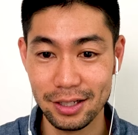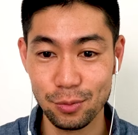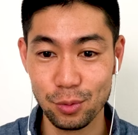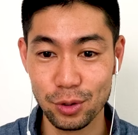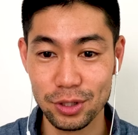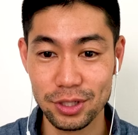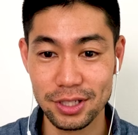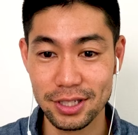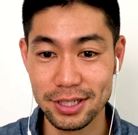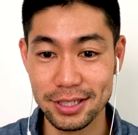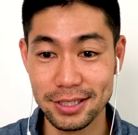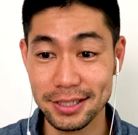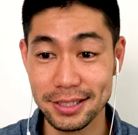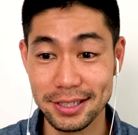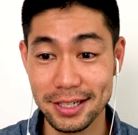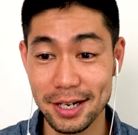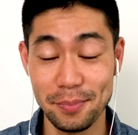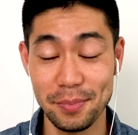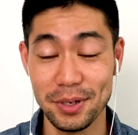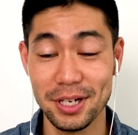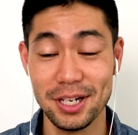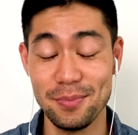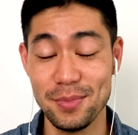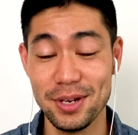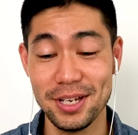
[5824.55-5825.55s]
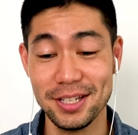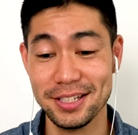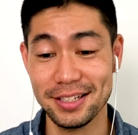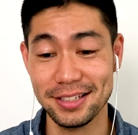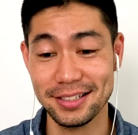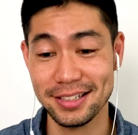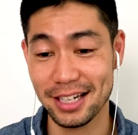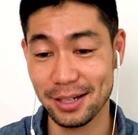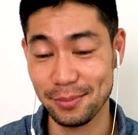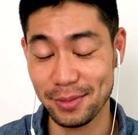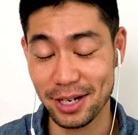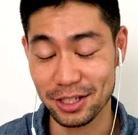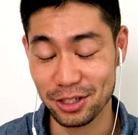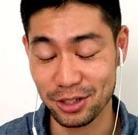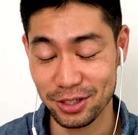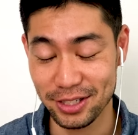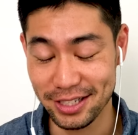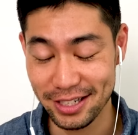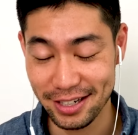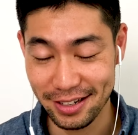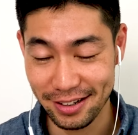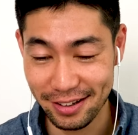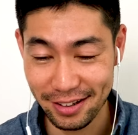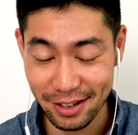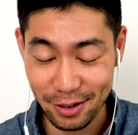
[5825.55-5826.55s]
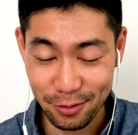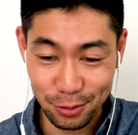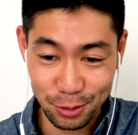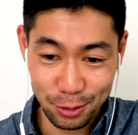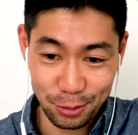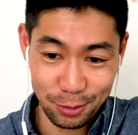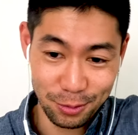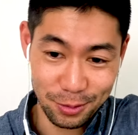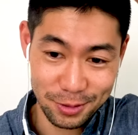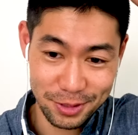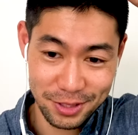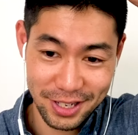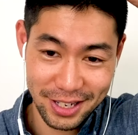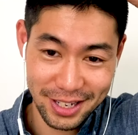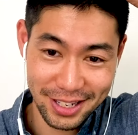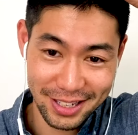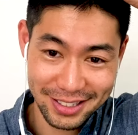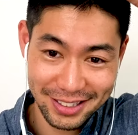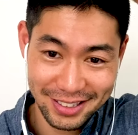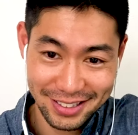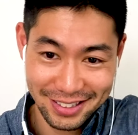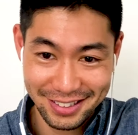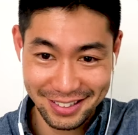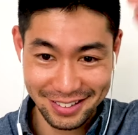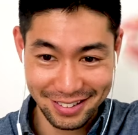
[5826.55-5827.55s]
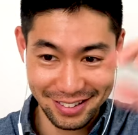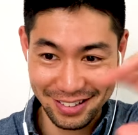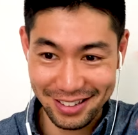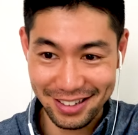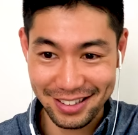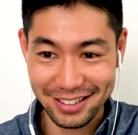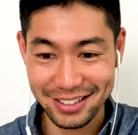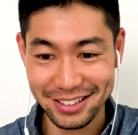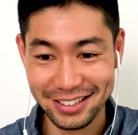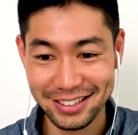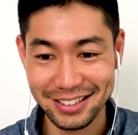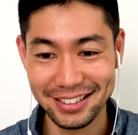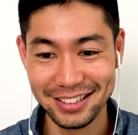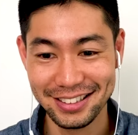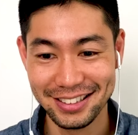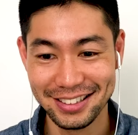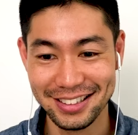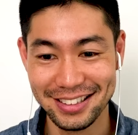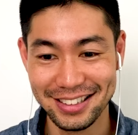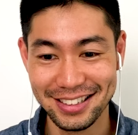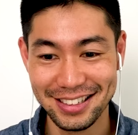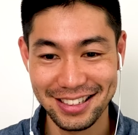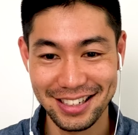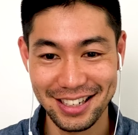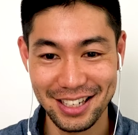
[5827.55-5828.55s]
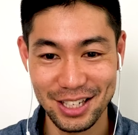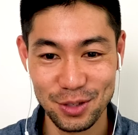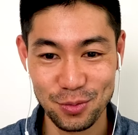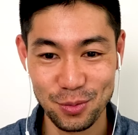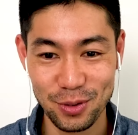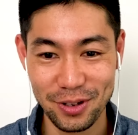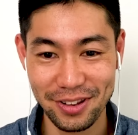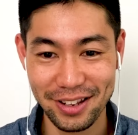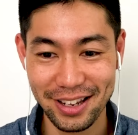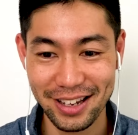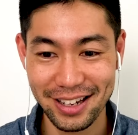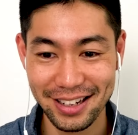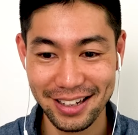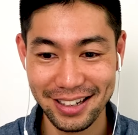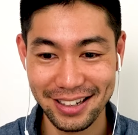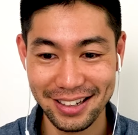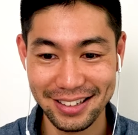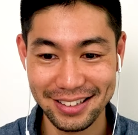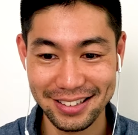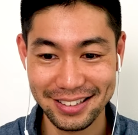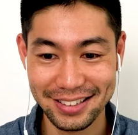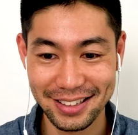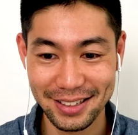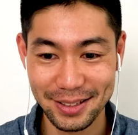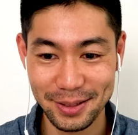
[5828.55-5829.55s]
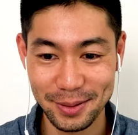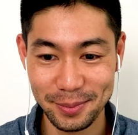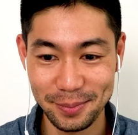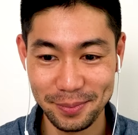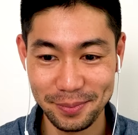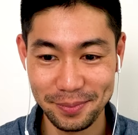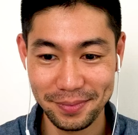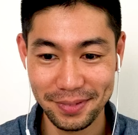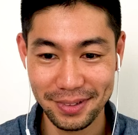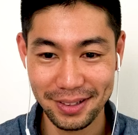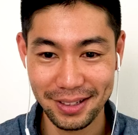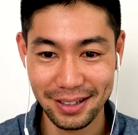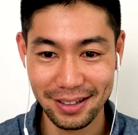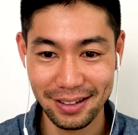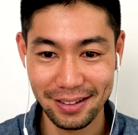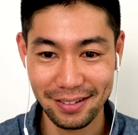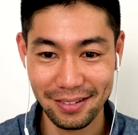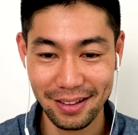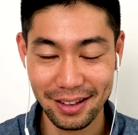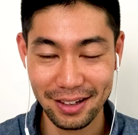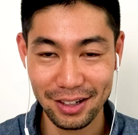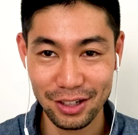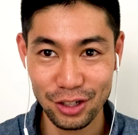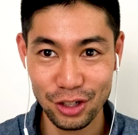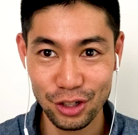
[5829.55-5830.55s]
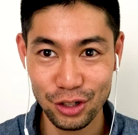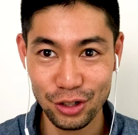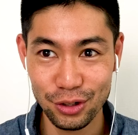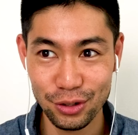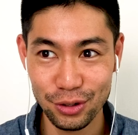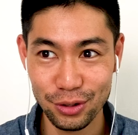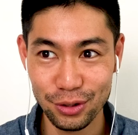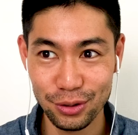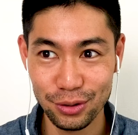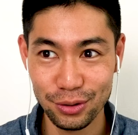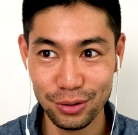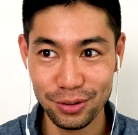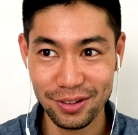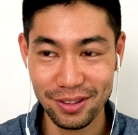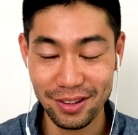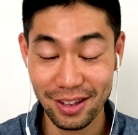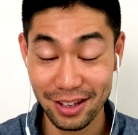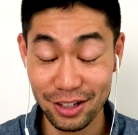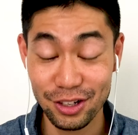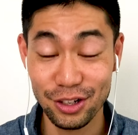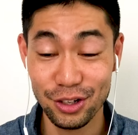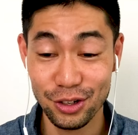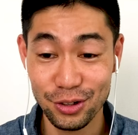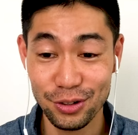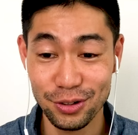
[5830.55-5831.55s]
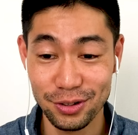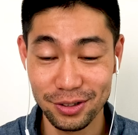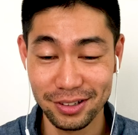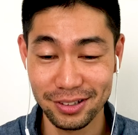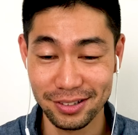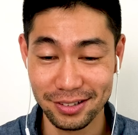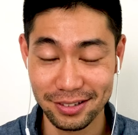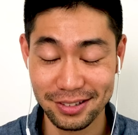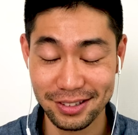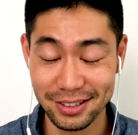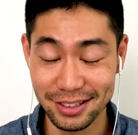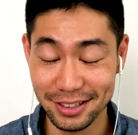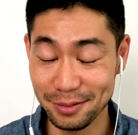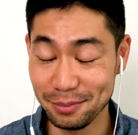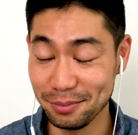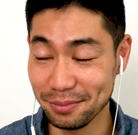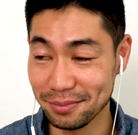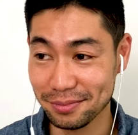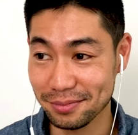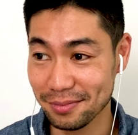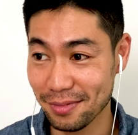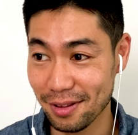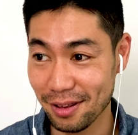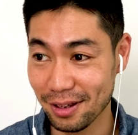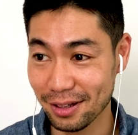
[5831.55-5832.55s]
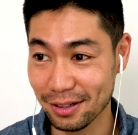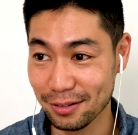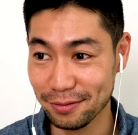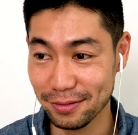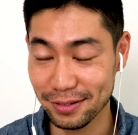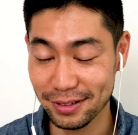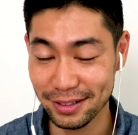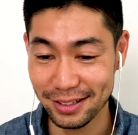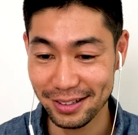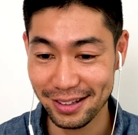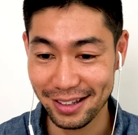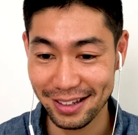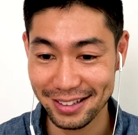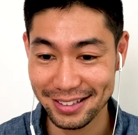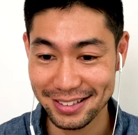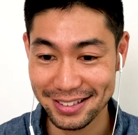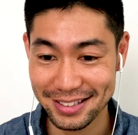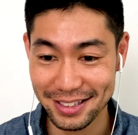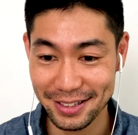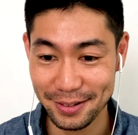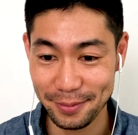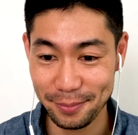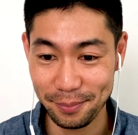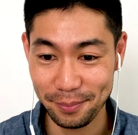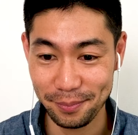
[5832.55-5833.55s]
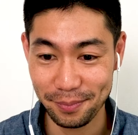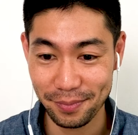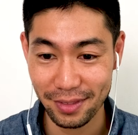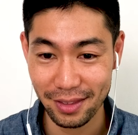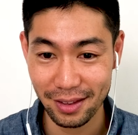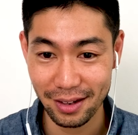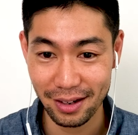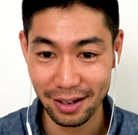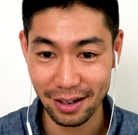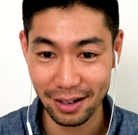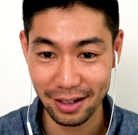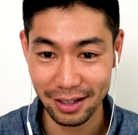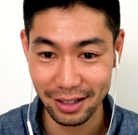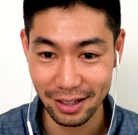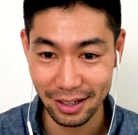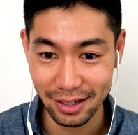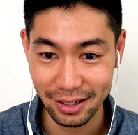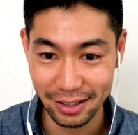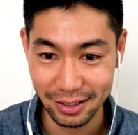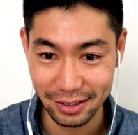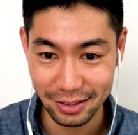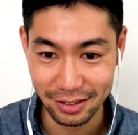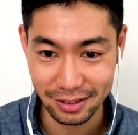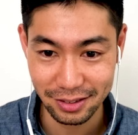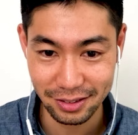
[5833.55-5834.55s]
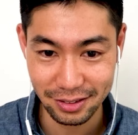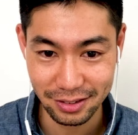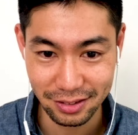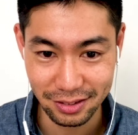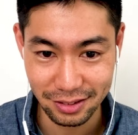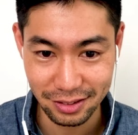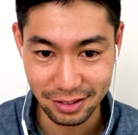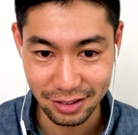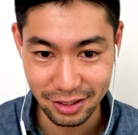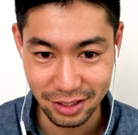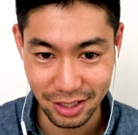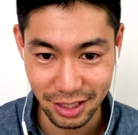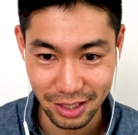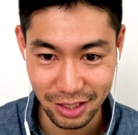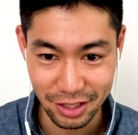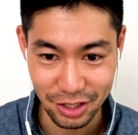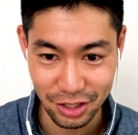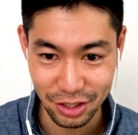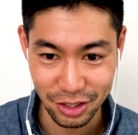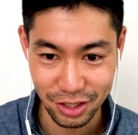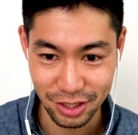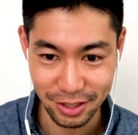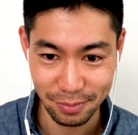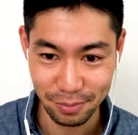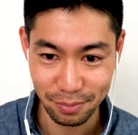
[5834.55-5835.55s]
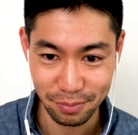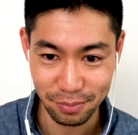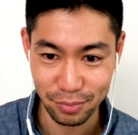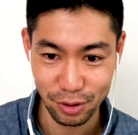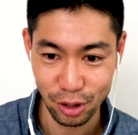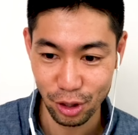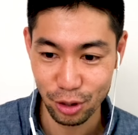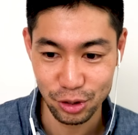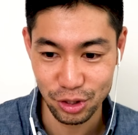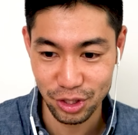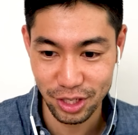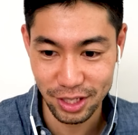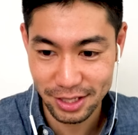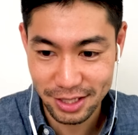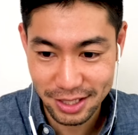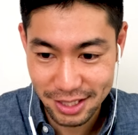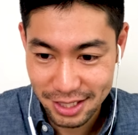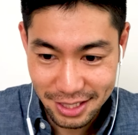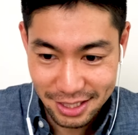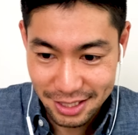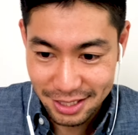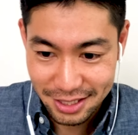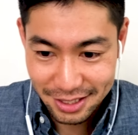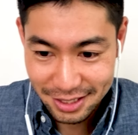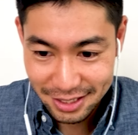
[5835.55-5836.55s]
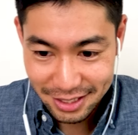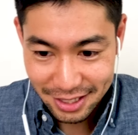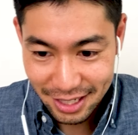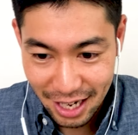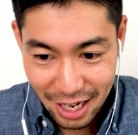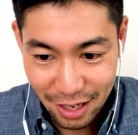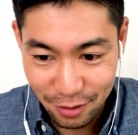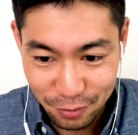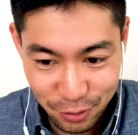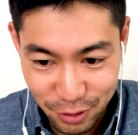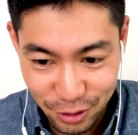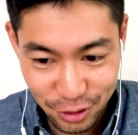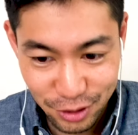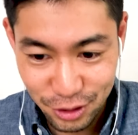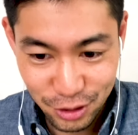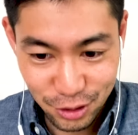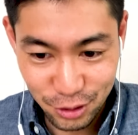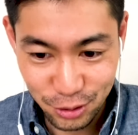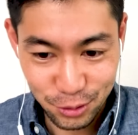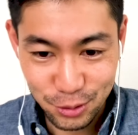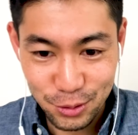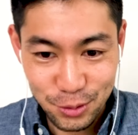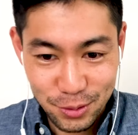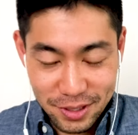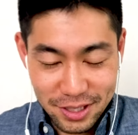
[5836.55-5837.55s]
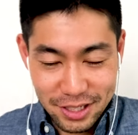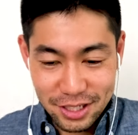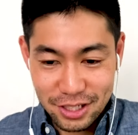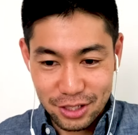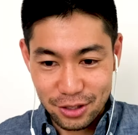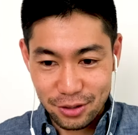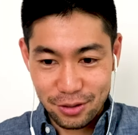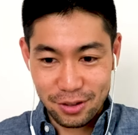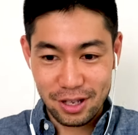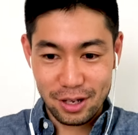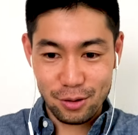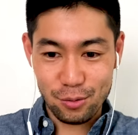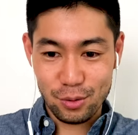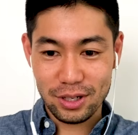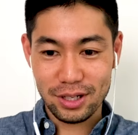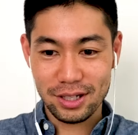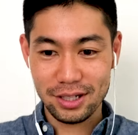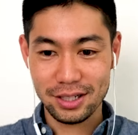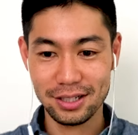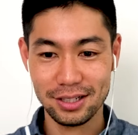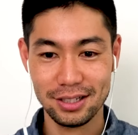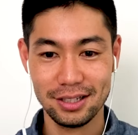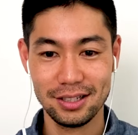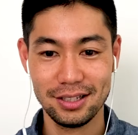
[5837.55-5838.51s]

it was a company meeting time actually, and everyone was there. The younger kids were there, and they knew thankfully that I did some project after school, so they were